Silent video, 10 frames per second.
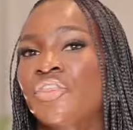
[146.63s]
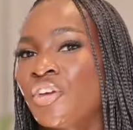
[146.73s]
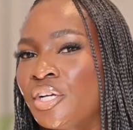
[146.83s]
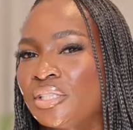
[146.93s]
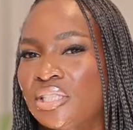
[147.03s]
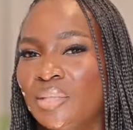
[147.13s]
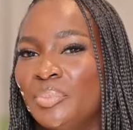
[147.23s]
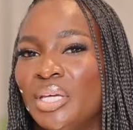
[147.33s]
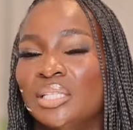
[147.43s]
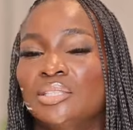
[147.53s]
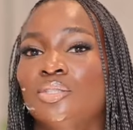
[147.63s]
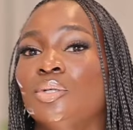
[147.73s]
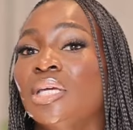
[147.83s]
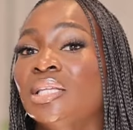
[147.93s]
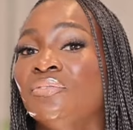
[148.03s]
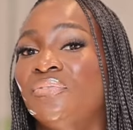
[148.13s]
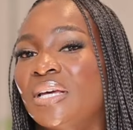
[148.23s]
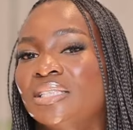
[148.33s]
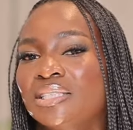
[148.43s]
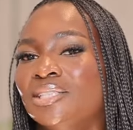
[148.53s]
The third tip is to
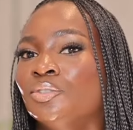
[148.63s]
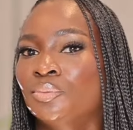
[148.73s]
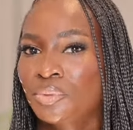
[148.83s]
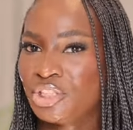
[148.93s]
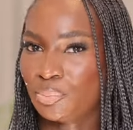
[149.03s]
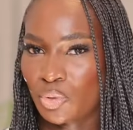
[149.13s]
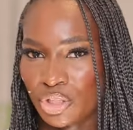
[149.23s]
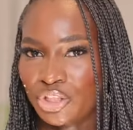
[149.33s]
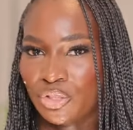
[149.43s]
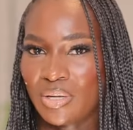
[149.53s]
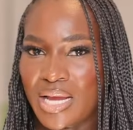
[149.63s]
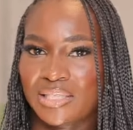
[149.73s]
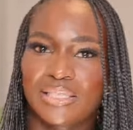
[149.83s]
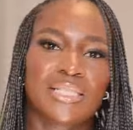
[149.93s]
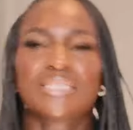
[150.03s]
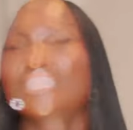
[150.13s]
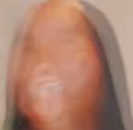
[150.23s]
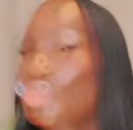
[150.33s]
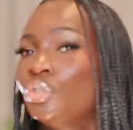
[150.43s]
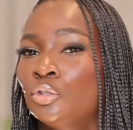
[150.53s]
invest in rich moisturizers.
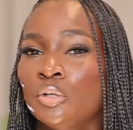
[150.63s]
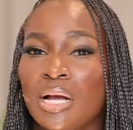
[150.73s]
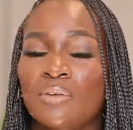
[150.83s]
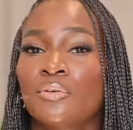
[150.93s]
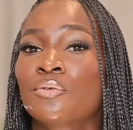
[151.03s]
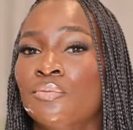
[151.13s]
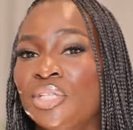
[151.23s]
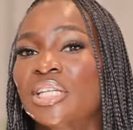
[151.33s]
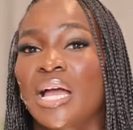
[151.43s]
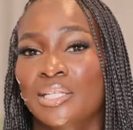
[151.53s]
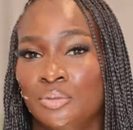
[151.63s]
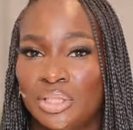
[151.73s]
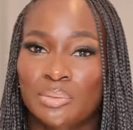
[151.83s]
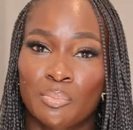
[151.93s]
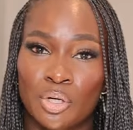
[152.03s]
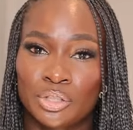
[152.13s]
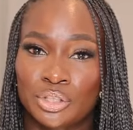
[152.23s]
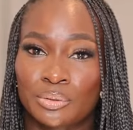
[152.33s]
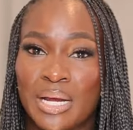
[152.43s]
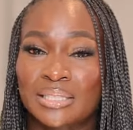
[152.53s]
You should look out for rich hydrating
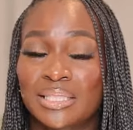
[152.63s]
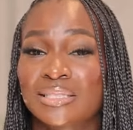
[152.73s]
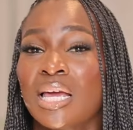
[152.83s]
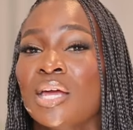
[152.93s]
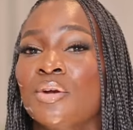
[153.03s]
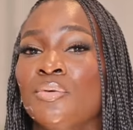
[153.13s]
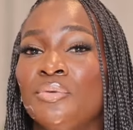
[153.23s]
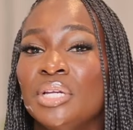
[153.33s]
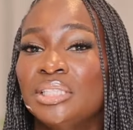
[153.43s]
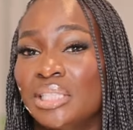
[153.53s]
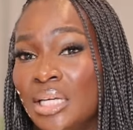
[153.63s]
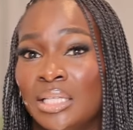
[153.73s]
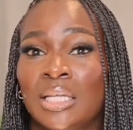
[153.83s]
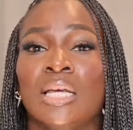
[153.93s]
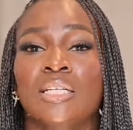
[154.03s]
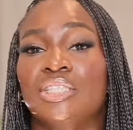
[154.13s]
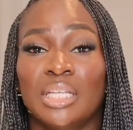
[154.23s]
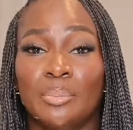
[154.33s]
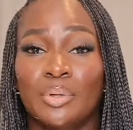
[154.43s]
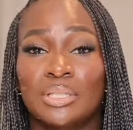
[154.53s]
moisturizers, rich in
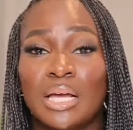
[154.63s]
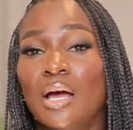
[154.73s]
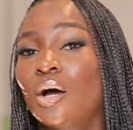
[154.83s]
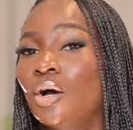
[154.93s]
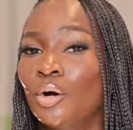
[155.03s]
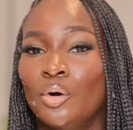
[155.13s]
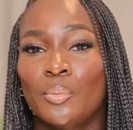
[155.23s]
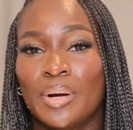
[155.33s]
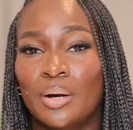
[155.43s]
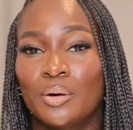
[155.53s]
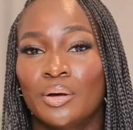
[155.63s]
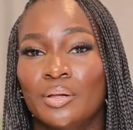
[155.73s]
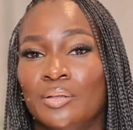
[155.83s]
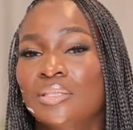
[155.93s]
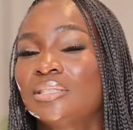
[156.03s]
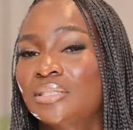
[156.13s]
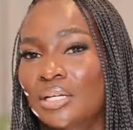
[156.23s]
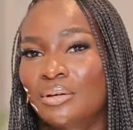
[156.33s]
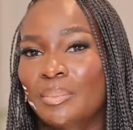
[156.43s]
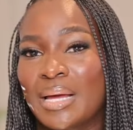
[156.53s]
shea butter, jojoba oil,
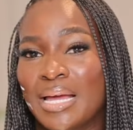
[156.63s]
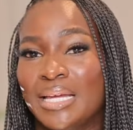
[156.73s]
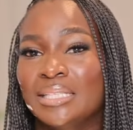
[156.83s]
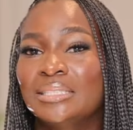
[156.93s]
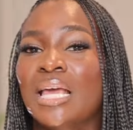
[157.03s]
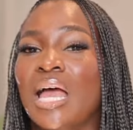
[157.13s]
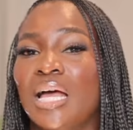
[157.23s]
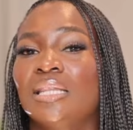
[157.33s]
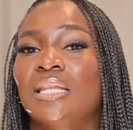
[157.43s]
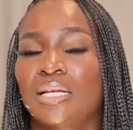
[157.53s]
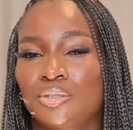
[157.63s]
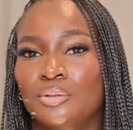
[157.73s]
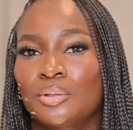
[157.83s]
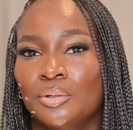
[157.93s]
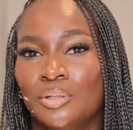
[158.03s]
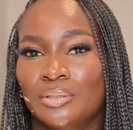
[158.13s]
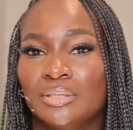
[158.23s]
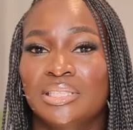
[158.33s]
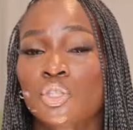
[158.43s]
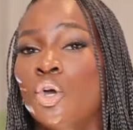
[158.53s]
ceramides, and natural
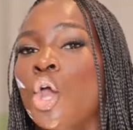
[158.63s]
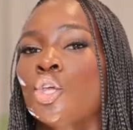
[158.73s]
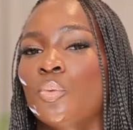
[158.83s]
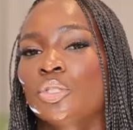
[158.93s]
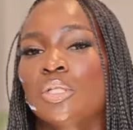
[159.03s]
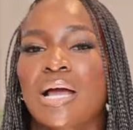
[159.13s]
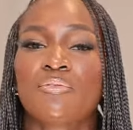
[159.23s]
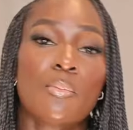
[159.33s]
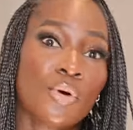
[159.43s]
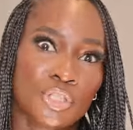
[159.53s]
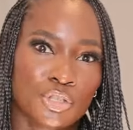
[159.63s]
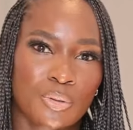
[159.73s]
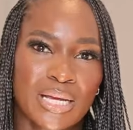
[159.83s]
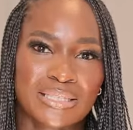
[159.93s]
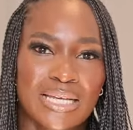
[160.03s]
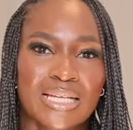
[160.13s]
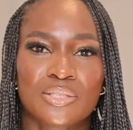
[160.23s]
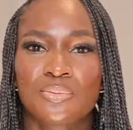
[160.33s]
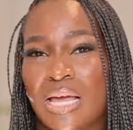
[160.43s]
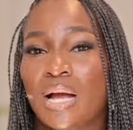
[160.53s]
oils. So you want to look out for
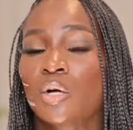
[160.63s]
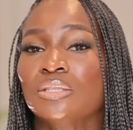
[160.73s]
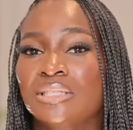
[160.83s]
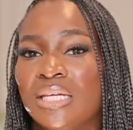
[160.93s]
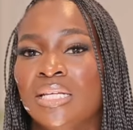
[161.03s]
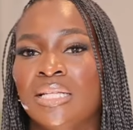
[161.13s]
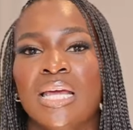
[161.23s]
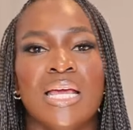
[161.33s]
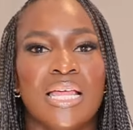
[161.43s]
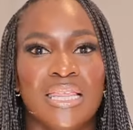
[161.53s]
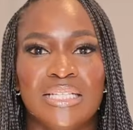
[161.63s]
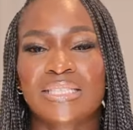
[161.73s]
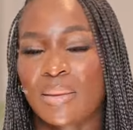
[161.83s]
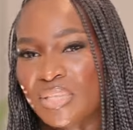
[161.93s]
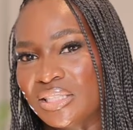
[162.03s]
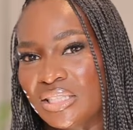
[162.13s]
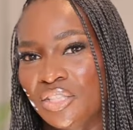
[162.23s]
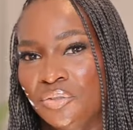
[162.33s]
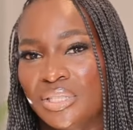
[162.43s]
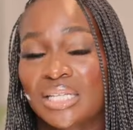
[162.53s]
moisturizers that contain these amazing
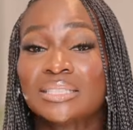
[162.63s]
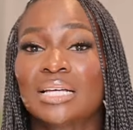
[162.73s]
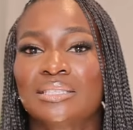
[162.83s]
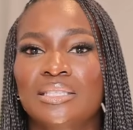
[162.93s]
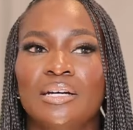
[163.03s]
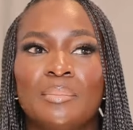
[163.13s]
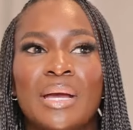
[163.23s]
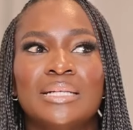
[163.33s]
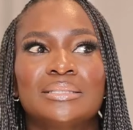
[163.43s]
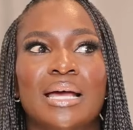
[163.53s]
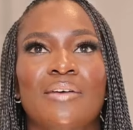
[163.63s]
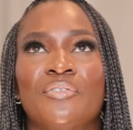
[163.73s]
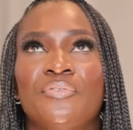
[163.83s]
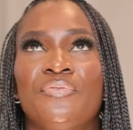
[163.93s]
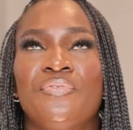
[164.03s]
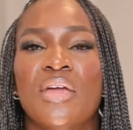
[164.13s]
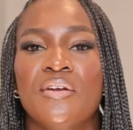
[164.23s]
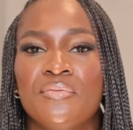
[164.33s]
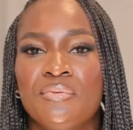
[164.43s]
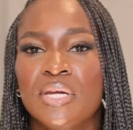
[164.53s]
ingredients, and ceramides are
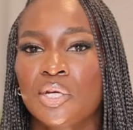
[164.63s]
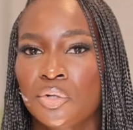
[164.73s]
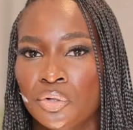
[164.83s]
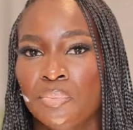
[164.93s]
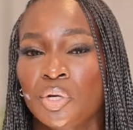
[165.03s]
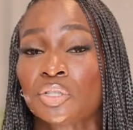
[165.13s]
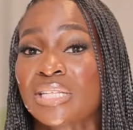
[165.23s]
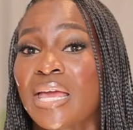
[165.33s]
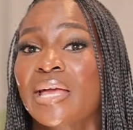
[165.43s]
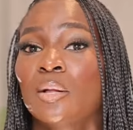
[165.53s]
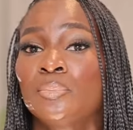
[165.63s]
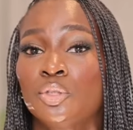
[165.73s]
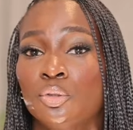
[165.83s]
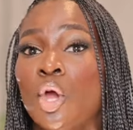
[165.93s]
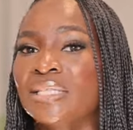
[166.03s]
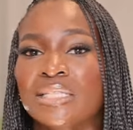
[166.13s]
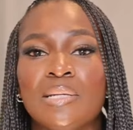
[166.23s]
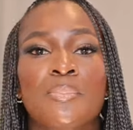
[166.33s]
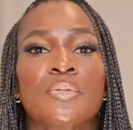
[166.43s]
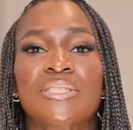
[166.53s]
very good because they help to
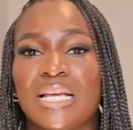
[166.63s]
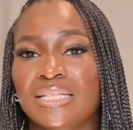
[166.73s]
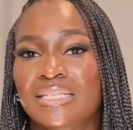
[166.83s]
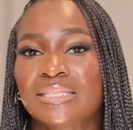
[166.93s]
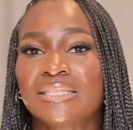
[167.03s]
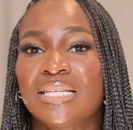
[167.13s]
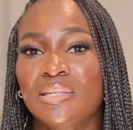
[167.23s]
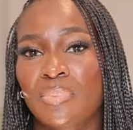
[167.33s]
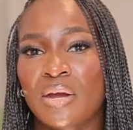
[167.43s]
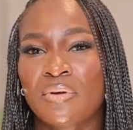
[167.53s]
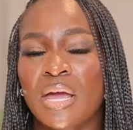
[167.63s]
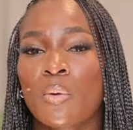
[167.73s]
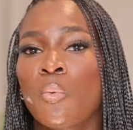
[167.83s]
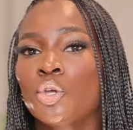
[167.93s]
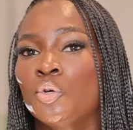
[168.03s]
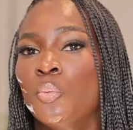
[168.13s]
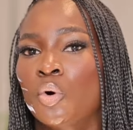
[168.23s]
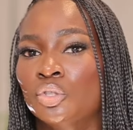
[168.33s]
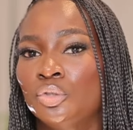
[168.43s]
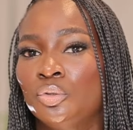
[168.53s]
basically protect the skin barrier. What you
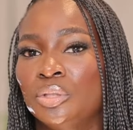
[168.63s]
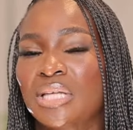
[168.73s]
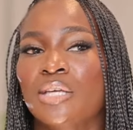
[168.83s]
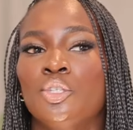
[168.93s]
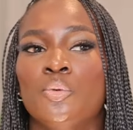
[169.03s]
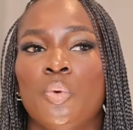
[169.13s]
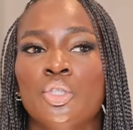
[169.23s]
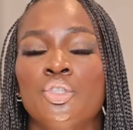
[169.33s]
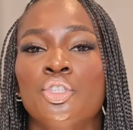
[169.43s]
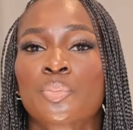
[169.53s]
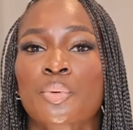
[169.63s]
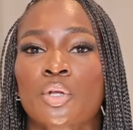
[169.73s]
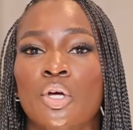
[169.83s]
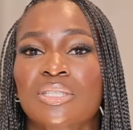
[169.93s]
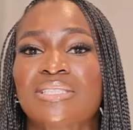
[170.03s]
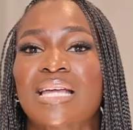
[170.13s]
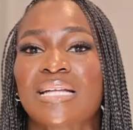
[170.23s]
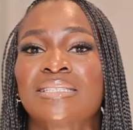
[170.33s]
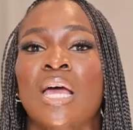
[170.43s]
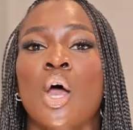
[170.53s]
want to do is that you want to use products
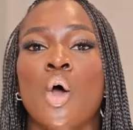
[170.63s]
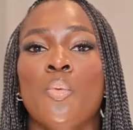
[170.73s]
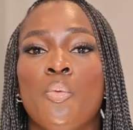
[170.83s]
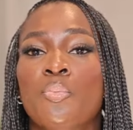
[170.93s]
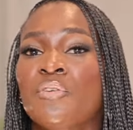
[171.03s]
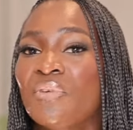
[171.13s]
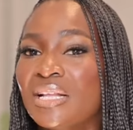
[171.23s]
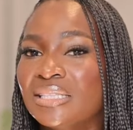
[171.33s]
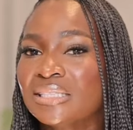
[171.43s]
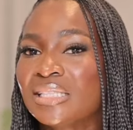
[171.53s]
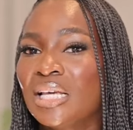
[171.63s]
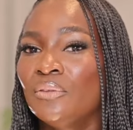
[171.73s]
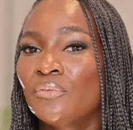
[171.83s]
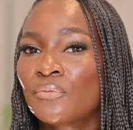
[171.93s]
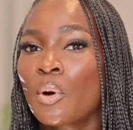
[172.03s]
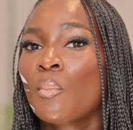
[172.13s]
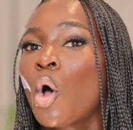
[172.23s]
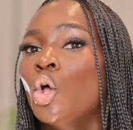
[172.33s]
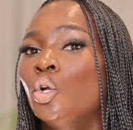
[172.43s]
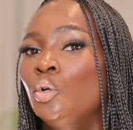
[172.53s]
that will prevent the skin from
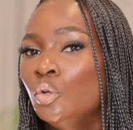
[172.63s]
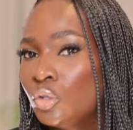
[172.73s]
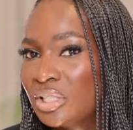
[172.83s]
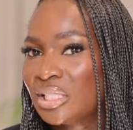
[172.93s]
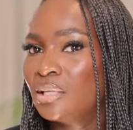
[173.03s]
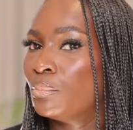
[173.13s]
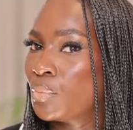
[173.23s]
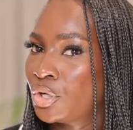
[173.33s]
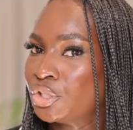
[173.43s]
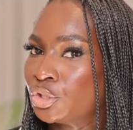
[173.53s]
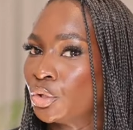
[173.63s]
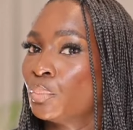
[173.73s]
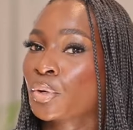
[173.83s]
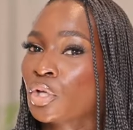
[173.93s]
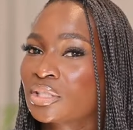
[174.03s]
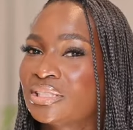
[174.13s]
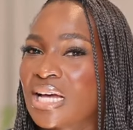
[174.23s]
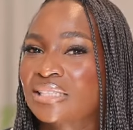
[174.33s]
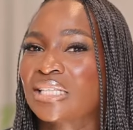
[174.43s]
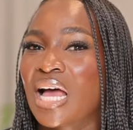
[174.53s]
losing moisture, products
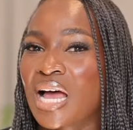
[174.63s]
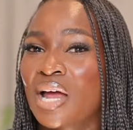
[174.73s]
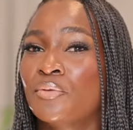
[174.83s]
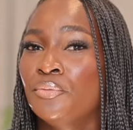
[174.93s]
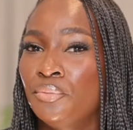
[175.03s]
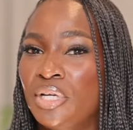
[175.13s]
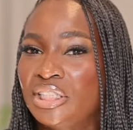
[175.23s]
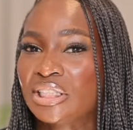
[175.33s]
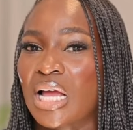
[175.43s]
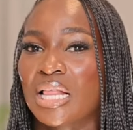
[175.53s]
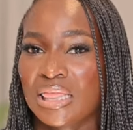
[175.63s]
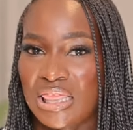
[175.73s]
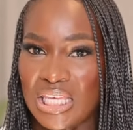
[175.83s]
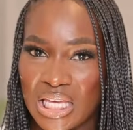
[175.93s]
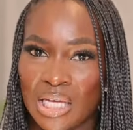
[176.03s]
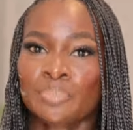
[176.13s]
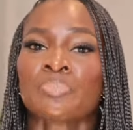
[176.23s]
that are rich and thick.